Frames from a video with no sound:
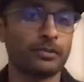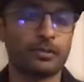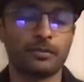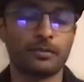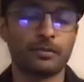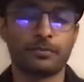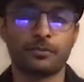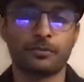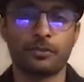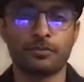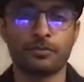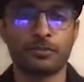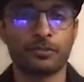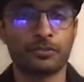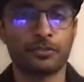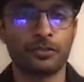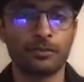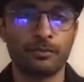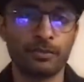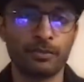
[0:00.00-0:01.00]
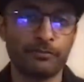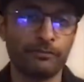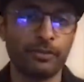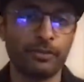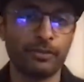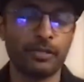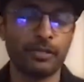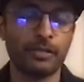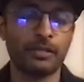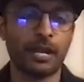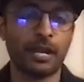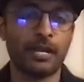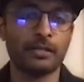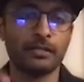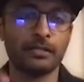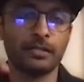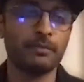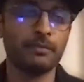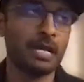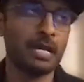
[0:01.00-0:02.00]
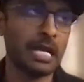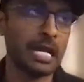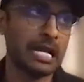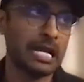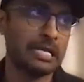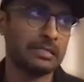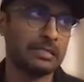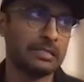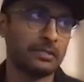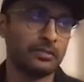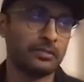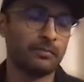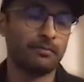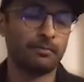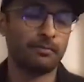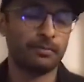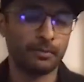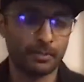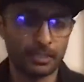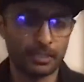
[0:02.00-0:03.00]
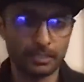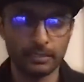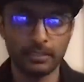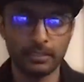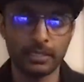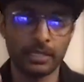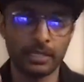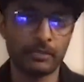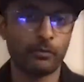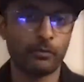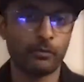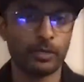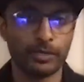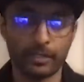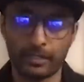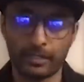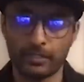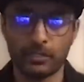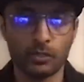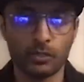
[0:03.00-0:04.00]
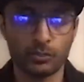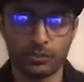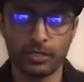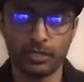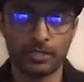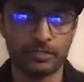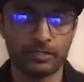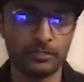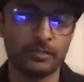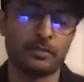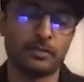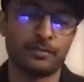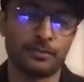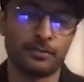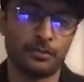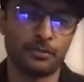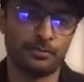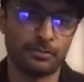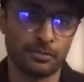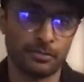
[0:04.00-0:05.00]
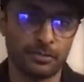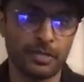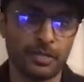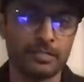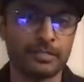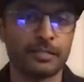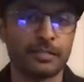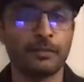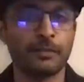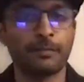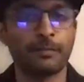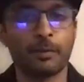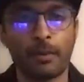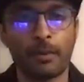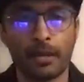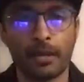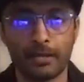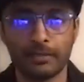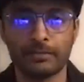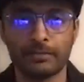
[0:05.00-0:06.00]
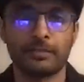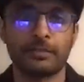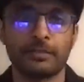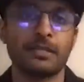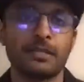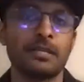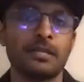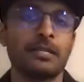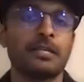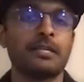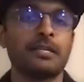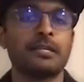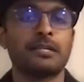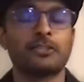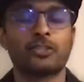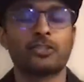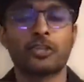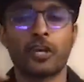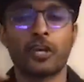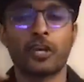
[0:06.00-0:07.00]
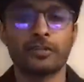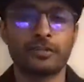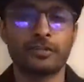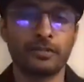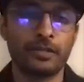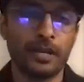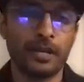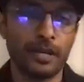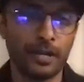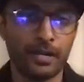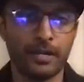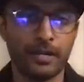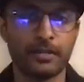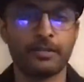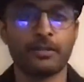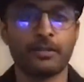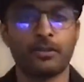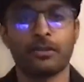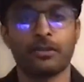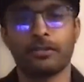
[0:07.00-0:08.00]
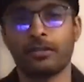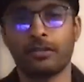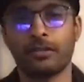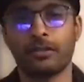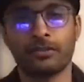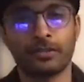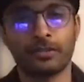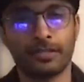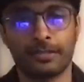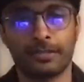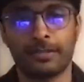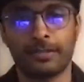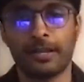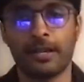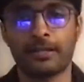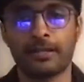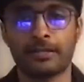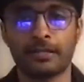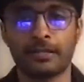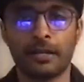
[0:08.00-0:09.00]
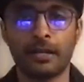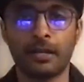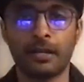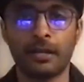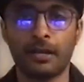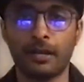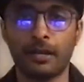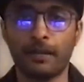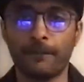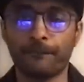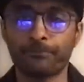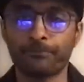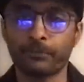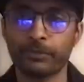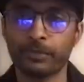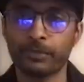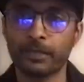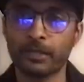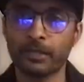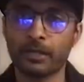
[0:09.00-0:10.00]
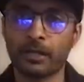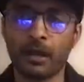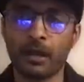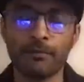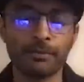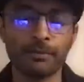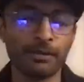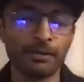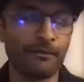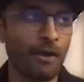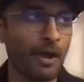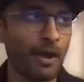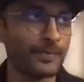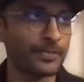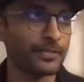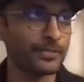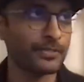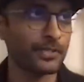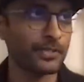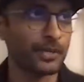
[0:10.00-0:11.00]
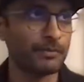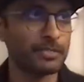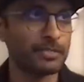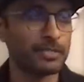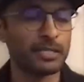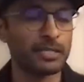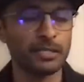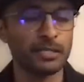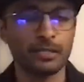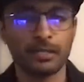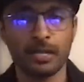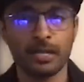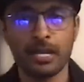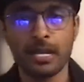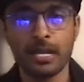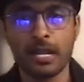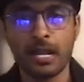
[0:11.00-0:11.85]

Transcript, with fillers: your subscription is going to be filled and the email has a a link where they can go change the subscription, right? Skip a month, change the date, or uh, you know things like that. Um, there are a couple of options, obviously.